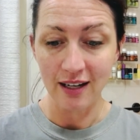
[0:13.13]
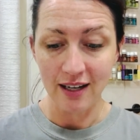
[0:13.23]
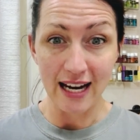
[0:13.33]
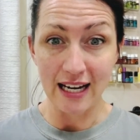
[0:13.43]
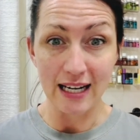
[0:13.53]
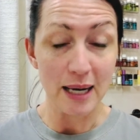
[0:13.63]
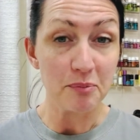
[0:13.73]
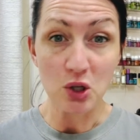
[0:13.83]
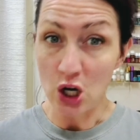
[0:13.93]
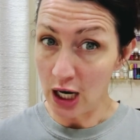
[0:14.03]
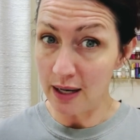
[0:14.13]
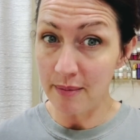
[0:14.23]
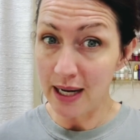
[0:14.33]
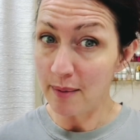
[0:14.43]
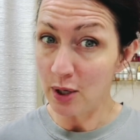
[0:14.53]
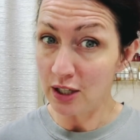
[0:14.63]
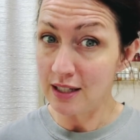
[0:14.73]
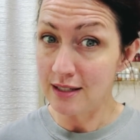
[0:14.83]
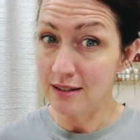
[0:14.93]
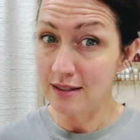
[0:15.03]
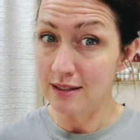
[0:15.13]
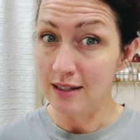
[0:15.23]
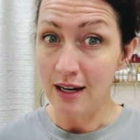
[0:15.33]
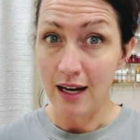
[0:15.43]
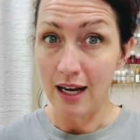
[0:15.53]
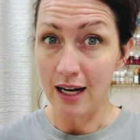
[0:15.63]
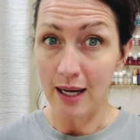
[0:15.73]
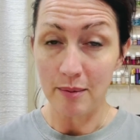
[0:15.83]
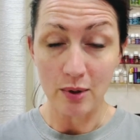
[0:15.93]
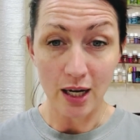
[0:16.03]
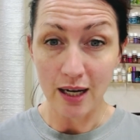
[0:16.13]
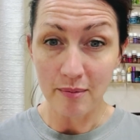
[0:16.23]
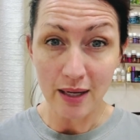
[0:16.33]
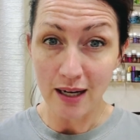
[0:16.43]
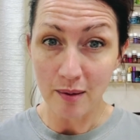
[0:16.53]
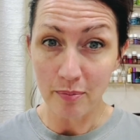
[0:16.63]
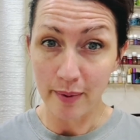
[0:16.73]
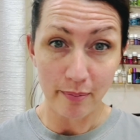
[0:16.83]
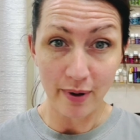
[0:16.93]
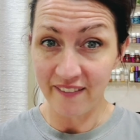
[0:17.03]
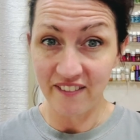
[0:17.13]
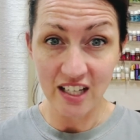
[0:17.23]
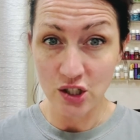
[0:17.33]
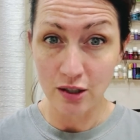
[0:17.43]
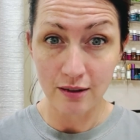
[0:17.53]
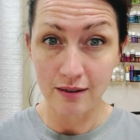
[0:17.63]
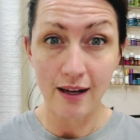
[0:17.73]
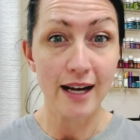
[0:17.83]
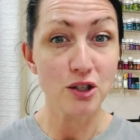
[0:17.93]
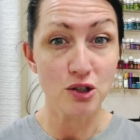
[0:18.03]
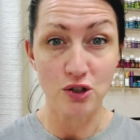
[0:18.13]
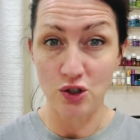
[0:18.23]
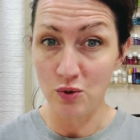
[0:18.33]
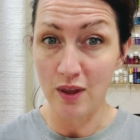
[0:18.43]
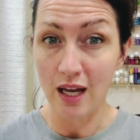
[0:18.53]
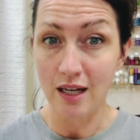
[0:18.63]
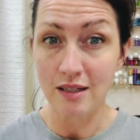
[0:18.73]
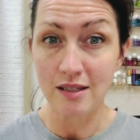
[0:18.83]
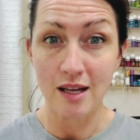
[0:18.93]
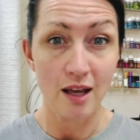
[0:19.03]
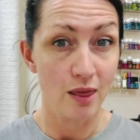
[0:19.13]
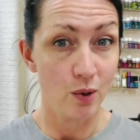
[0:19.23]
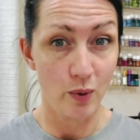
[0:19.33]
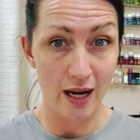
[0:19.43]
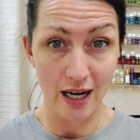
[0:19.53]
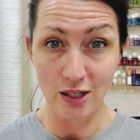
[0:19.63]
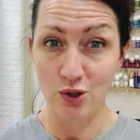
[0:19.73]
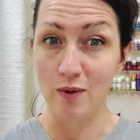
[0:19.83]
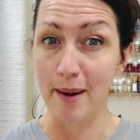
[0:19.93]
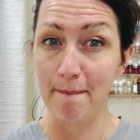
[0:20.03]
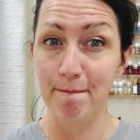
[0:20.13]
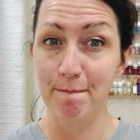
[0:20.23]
And I'm not a makeup artist and I'm not a makeup professional. I just do things the way I do them.